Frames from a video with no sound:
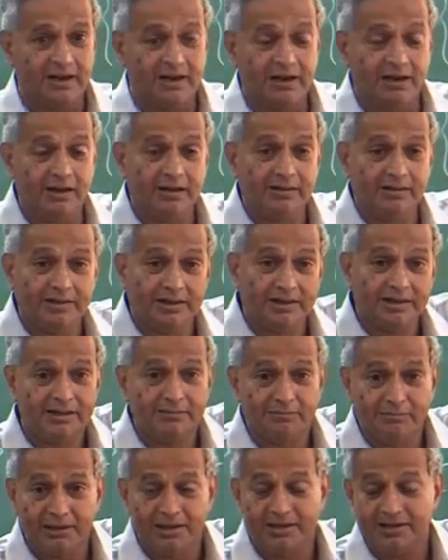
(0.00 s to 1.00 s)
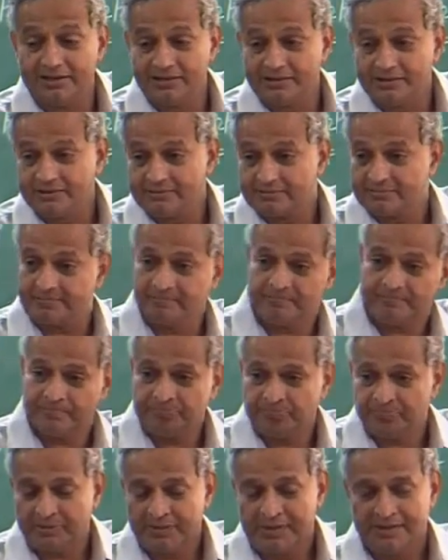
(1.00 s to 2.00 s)
on the blade,
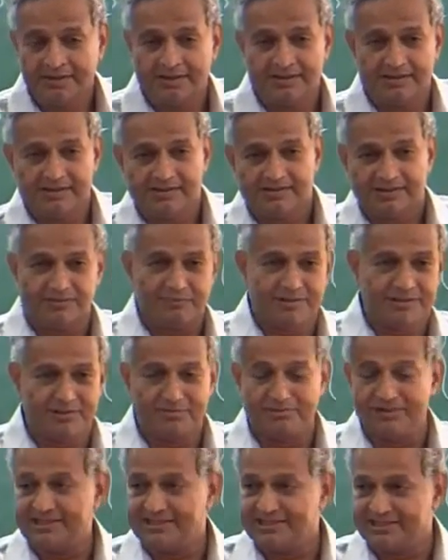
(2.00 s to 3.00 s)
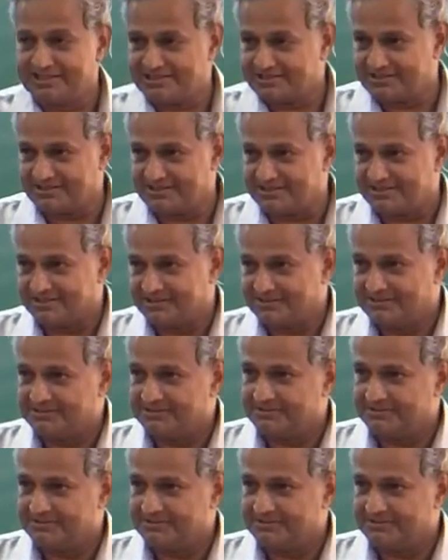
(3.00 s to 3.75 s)
some stability, etc.